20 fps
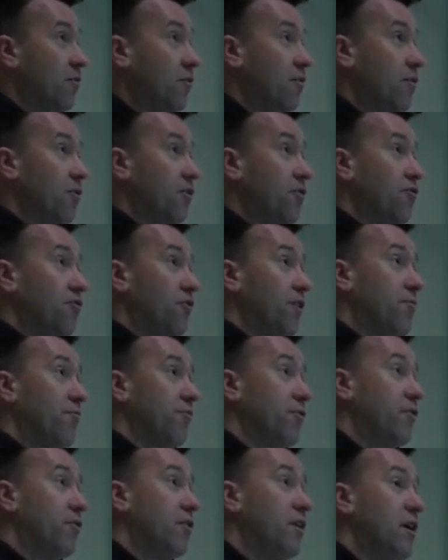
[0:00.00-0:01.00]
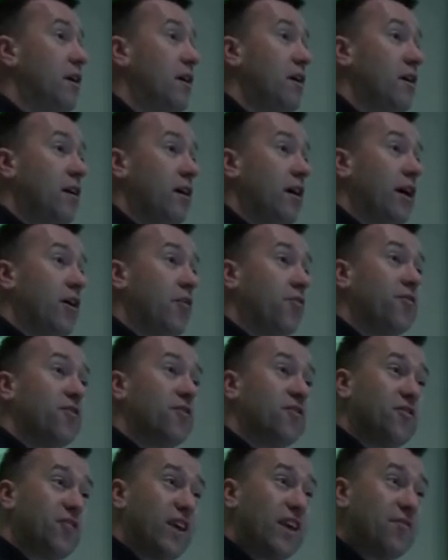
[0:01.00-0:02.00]
who use Stream for uh, health
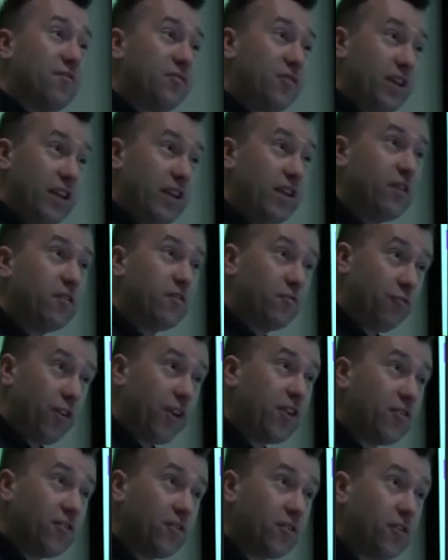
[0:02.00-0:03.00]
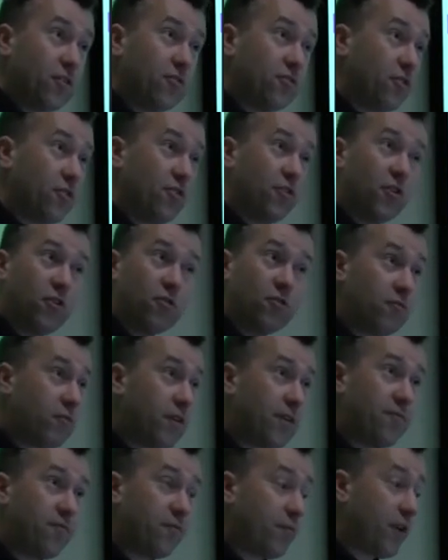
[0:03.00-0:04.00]
and safety risk, so not
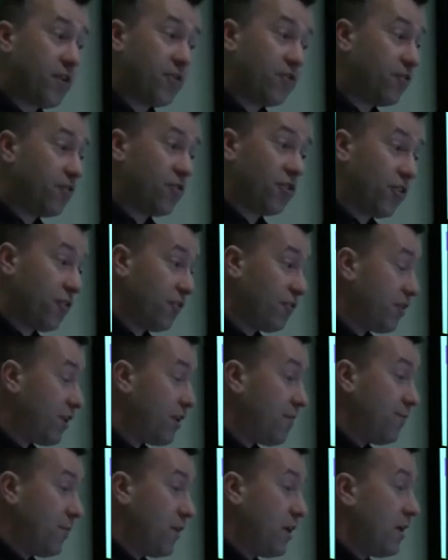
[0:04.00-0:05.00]
information security,